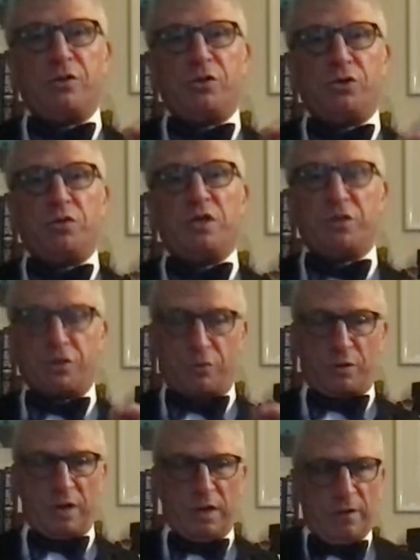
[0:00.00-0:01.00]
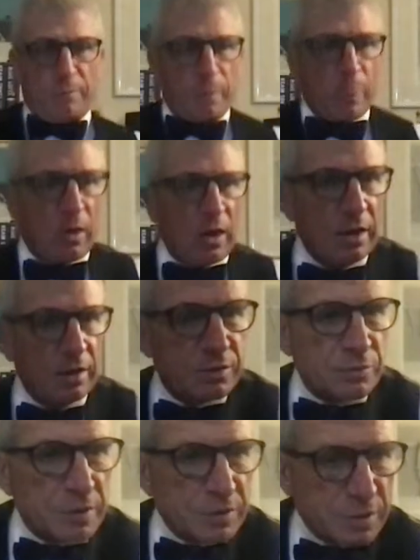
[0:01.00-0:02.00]
judiciary. Okay,
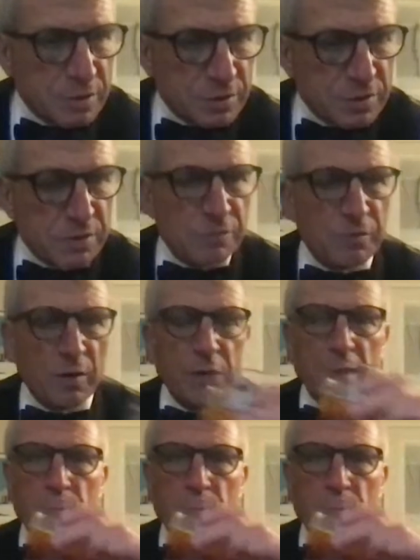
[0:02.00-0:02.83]
so this is very